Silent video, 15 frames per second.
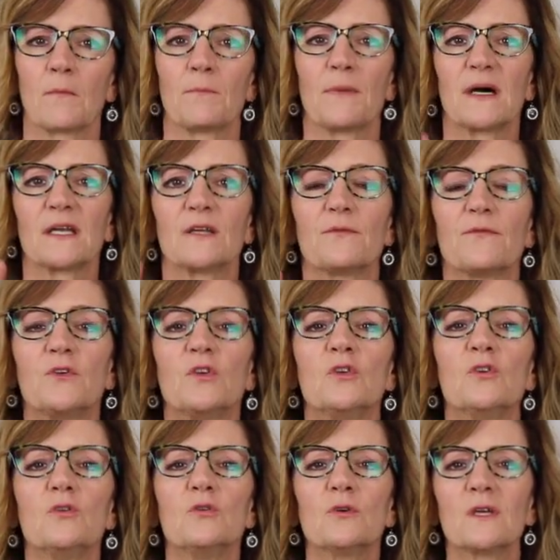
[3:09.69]
But if
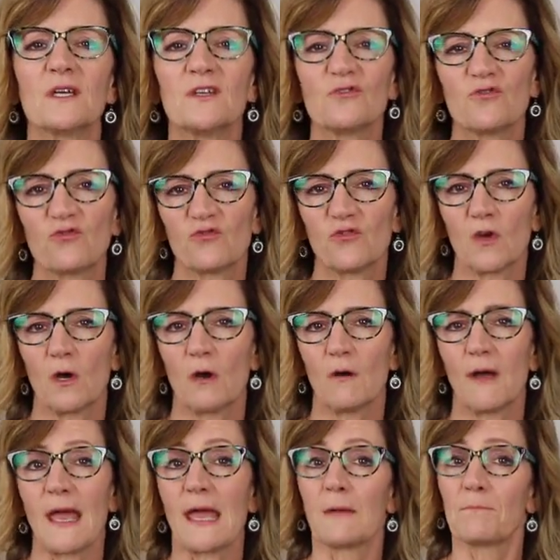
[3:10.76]
you can
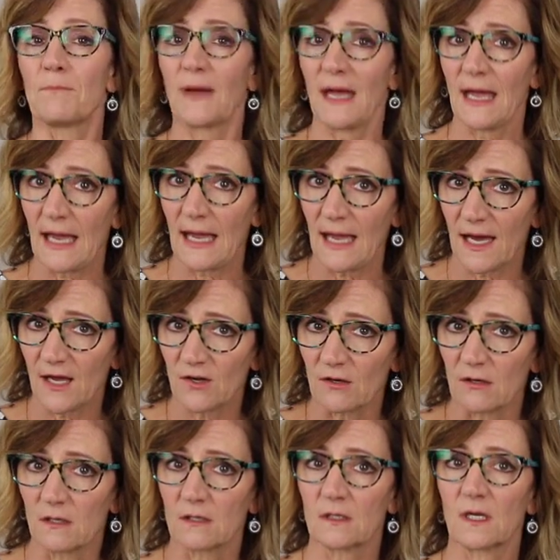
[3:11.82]
show a
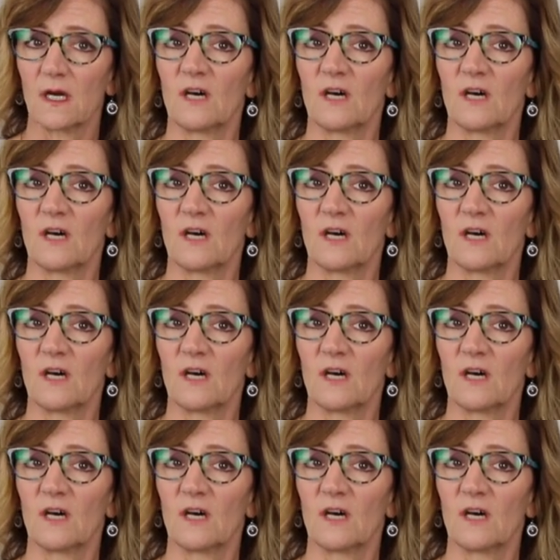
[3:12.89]
pattern